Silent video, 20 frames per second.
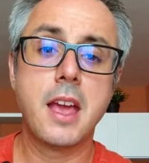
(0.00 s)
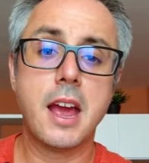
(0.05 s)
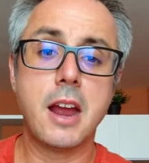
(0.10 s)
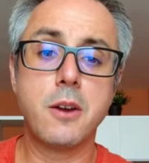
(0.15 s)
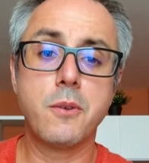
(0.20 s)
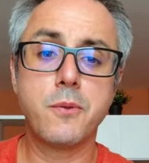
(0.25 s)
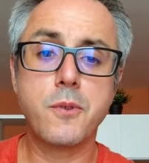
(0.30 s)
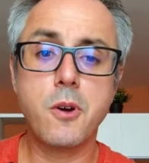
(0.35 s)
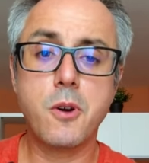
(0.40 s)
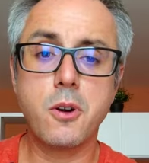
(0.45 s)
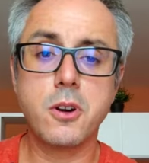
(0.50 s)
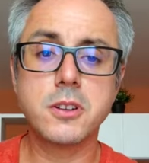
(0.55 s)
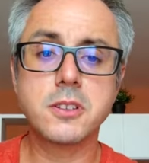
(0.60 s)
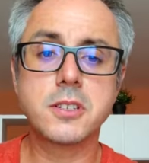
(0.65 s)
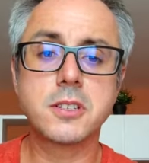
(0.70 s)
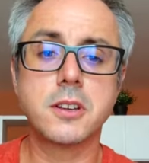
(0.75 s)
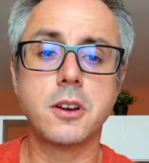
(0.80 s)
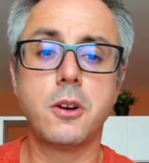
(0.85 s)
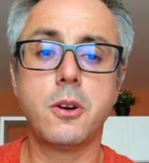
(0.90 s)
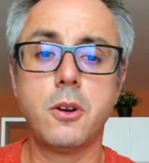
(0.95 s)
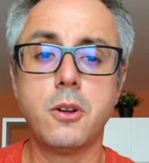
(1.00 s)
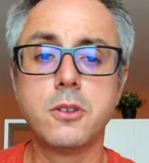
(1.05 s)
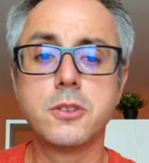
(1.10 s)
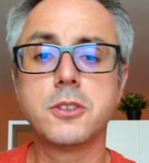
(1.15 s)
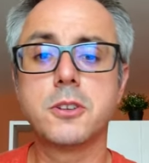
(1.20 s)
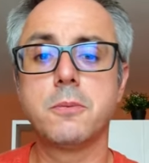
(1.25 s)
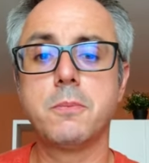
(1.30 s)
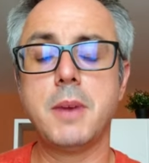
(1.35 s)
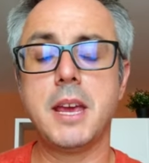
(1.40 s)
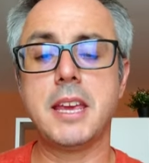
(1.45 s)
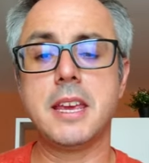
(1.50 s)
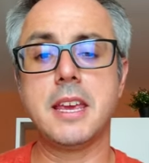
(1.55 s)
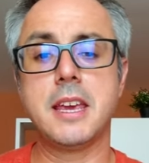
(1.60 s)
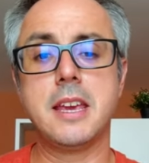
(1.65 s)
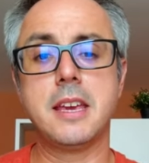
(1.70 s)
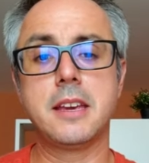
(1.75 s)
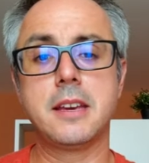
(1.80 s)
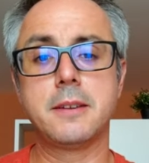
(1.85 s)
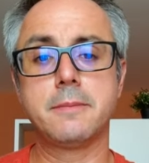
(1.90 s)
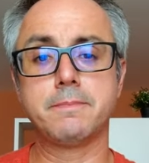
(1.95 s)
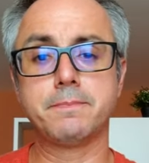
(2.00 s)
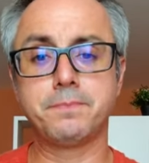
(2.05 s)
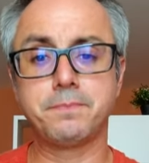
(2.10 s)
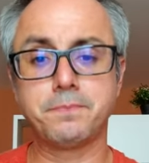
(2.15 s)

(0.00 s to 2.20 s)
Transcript: And of course, also making